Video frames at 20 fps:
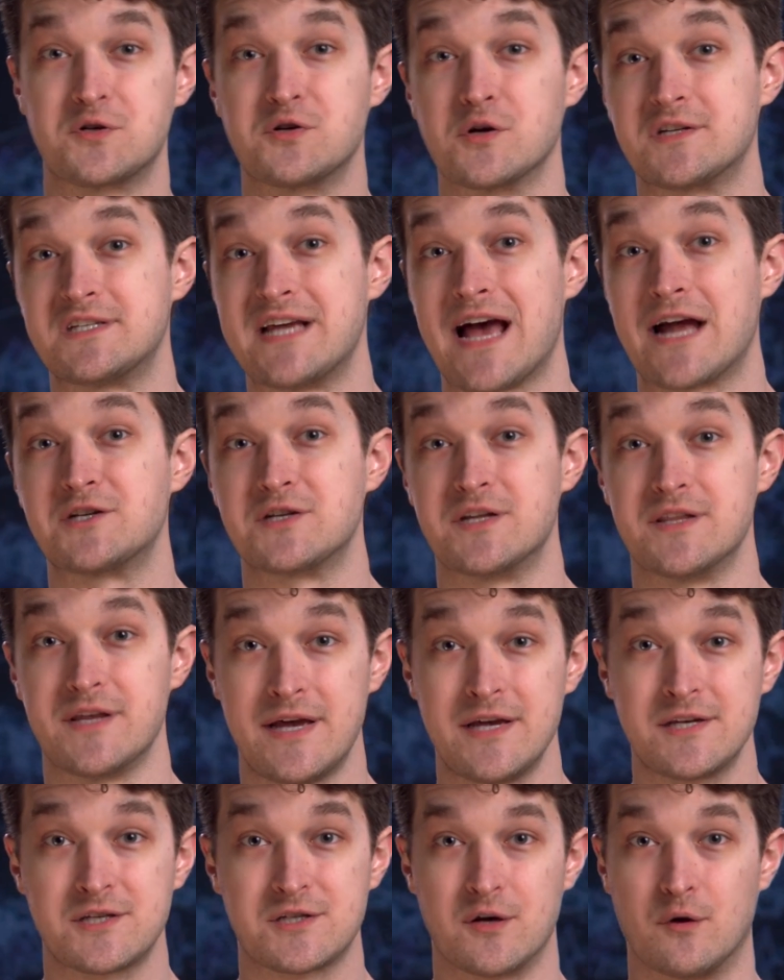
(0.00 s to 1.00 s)
which are attached to the
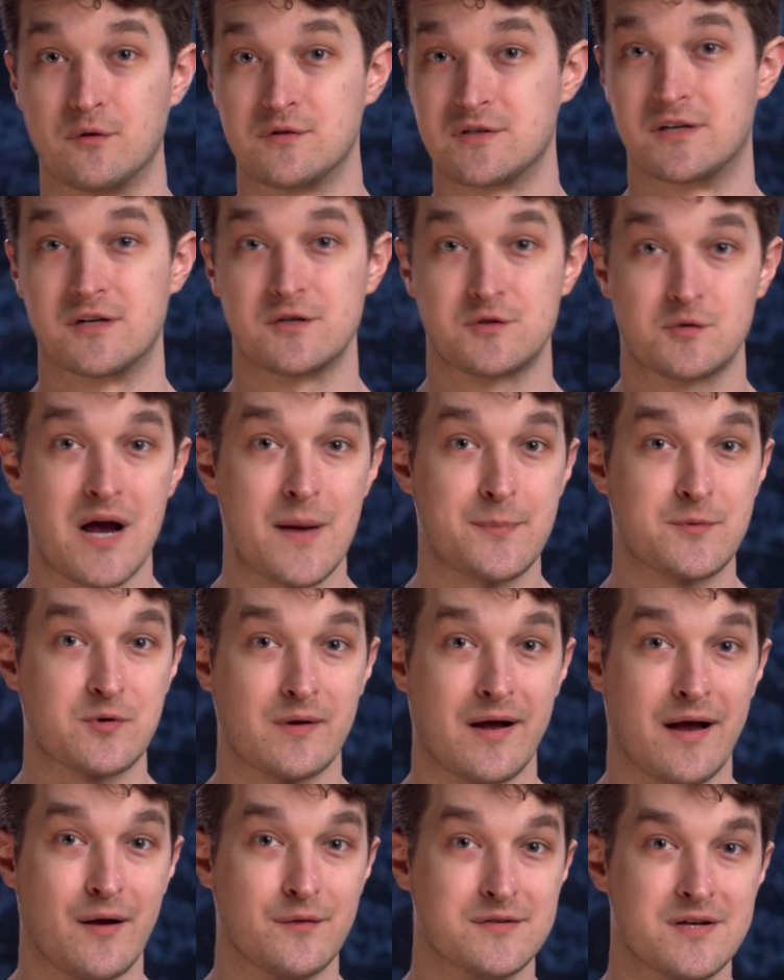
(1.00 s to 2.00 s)
histones that it's wrapped
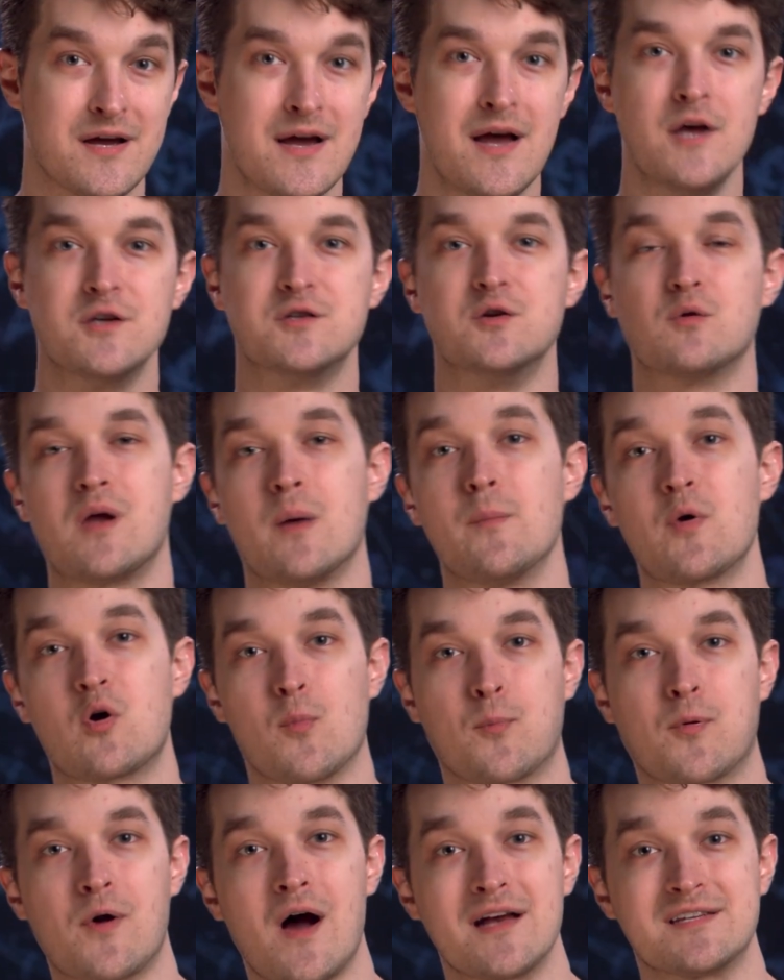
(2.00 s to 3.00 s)
around. So
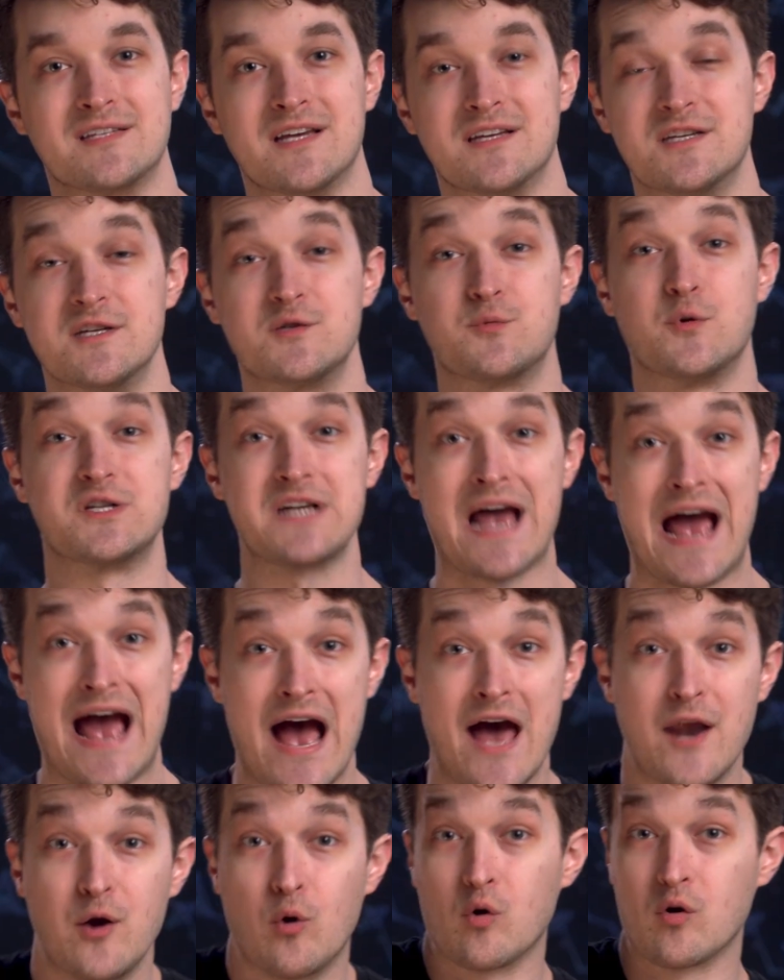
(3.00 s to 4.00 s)
chemical processes which
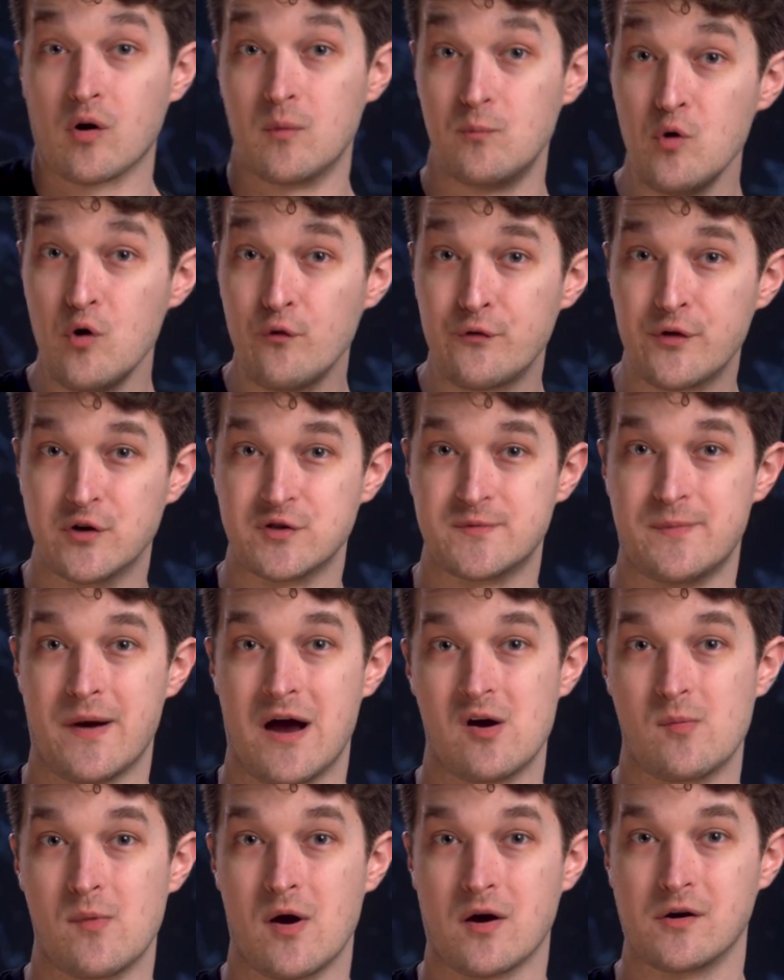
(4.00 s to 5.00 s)
add or remove those
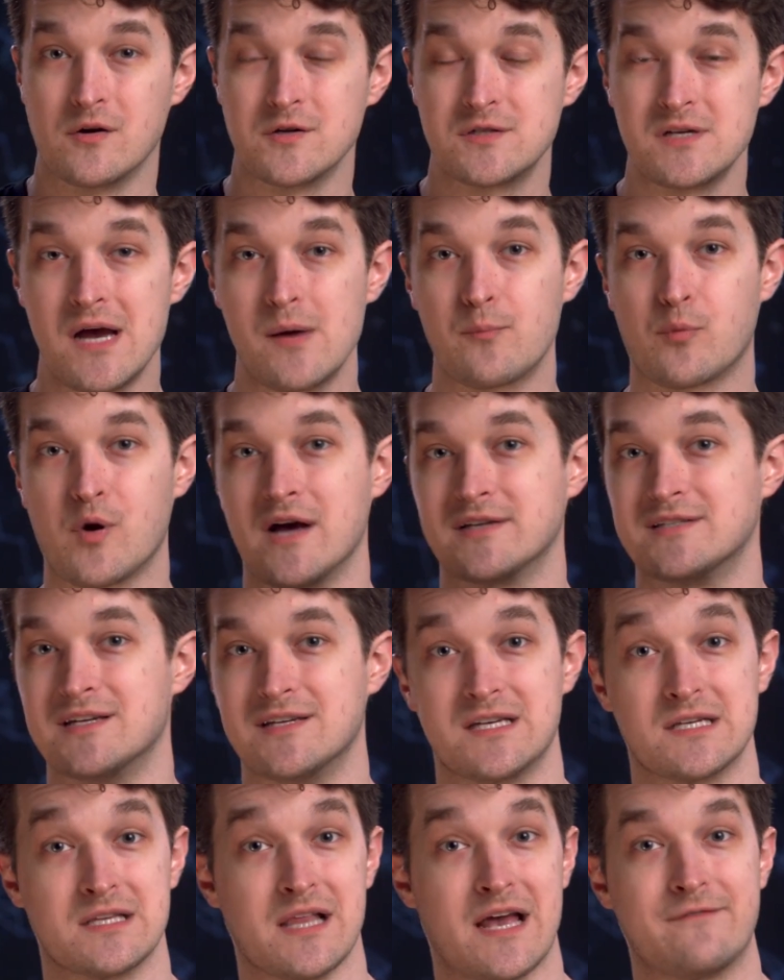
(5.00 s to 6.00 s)
biomarkers,
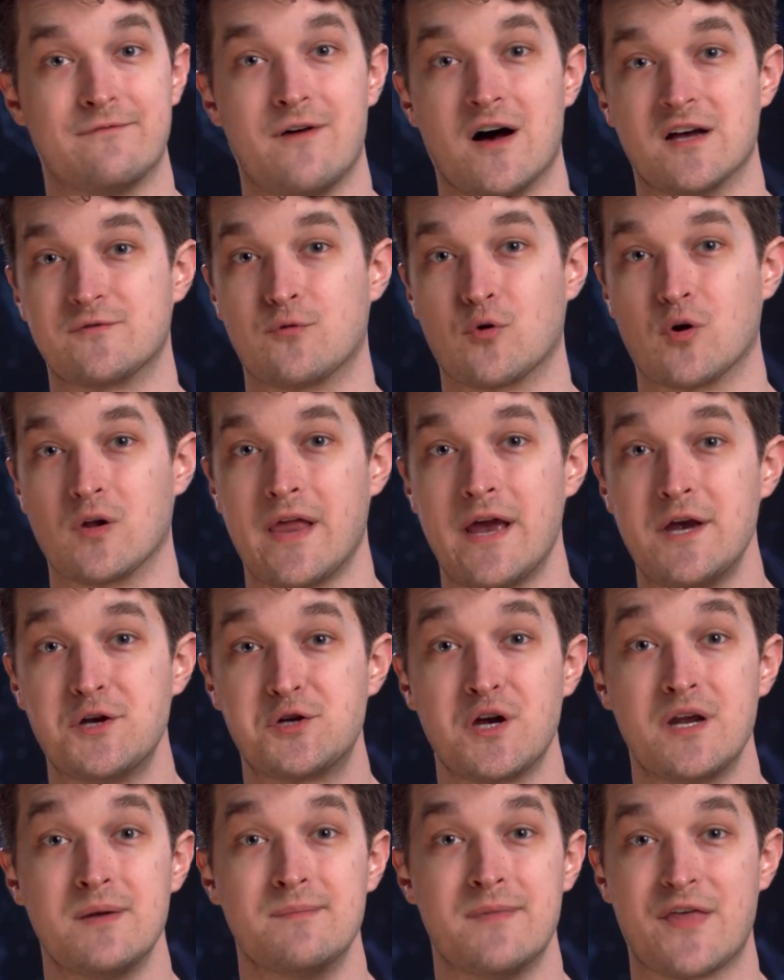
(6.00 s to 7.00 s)
processes like
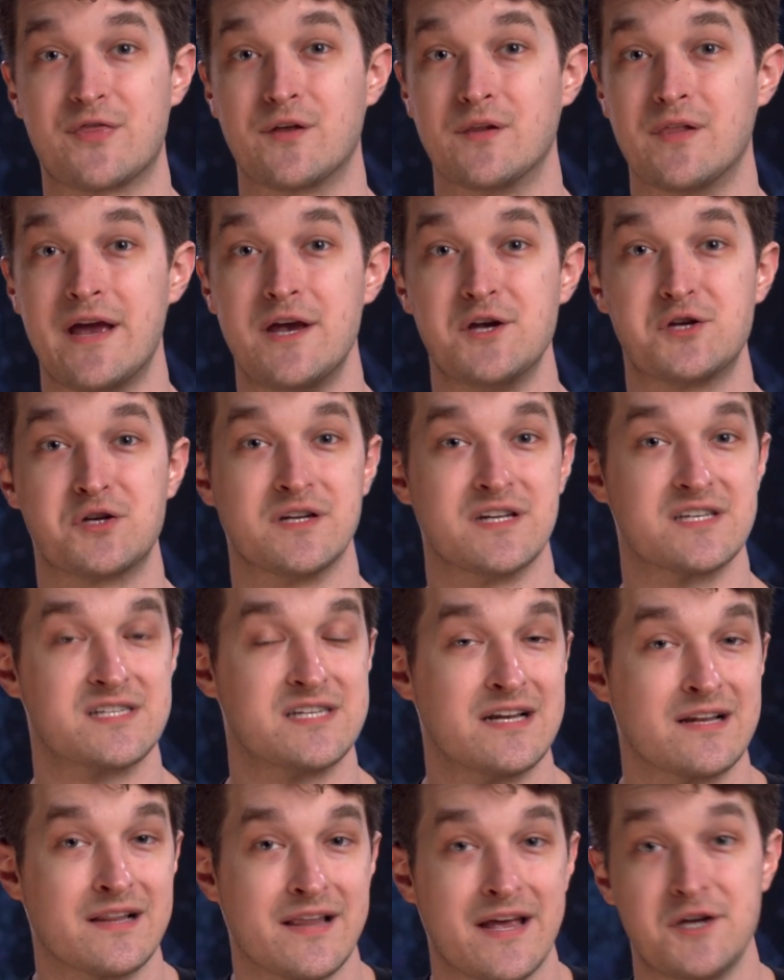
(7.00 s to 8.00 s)
phosphorylation, methylation,
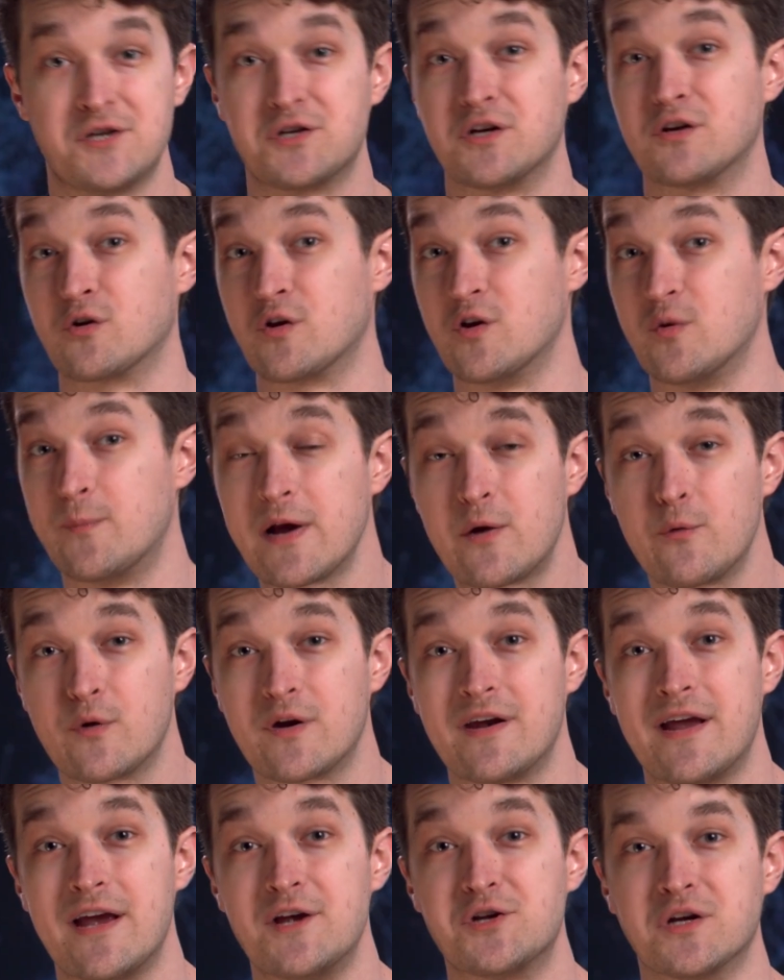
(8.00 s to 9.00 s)
acetylation, or
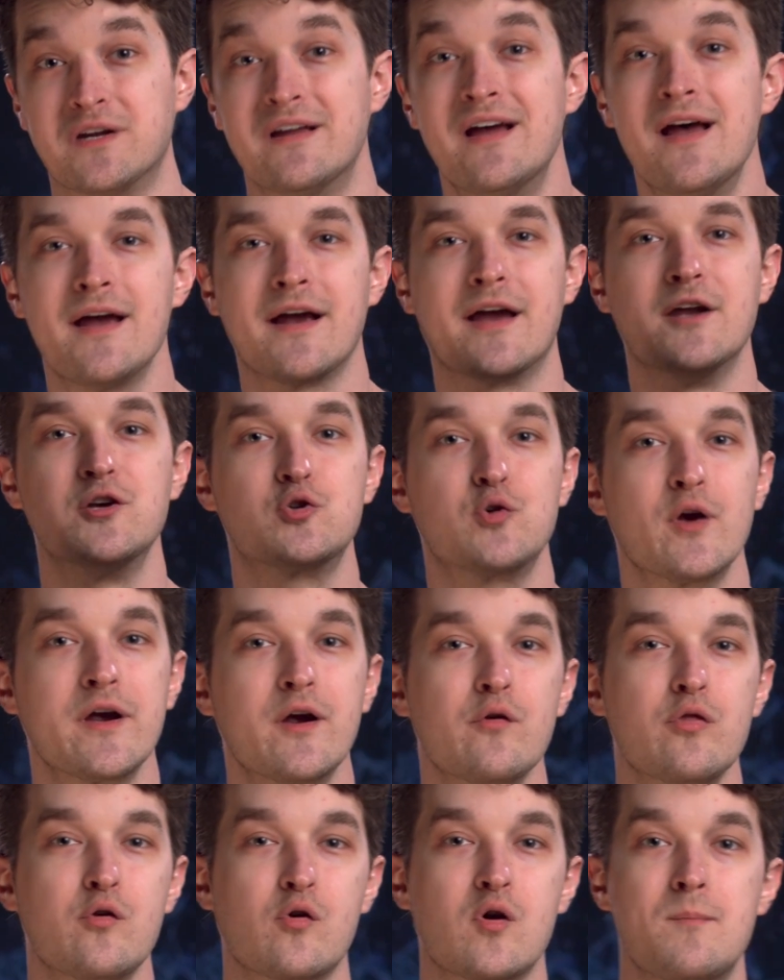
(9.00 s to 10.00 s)
ubiquitination, can
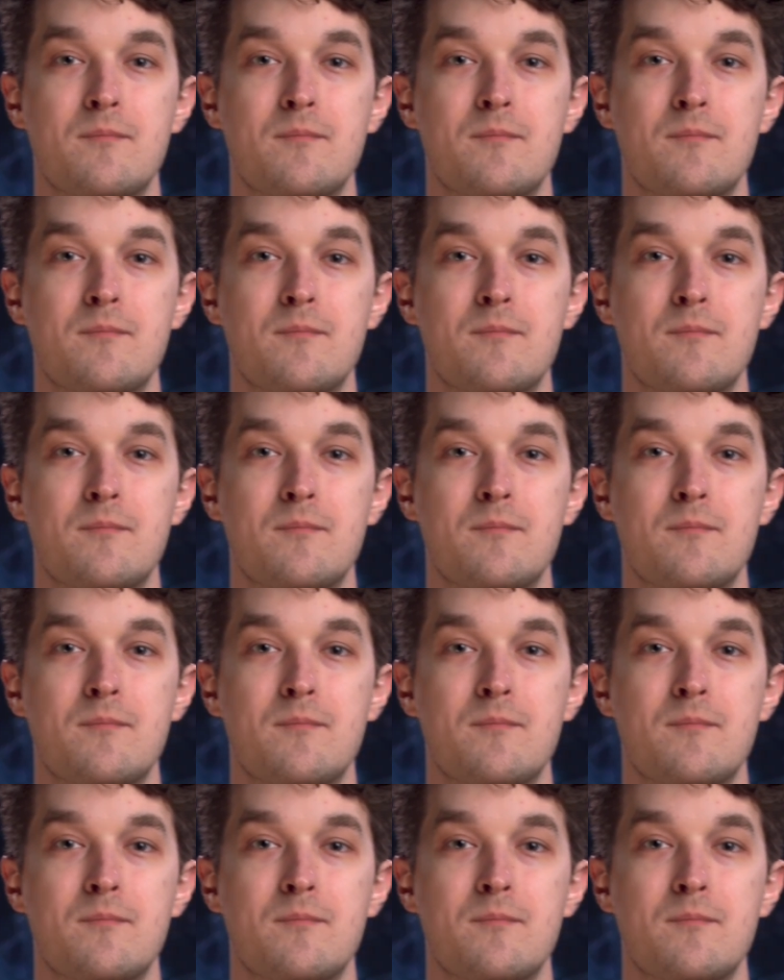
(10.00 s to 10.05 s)
trigger the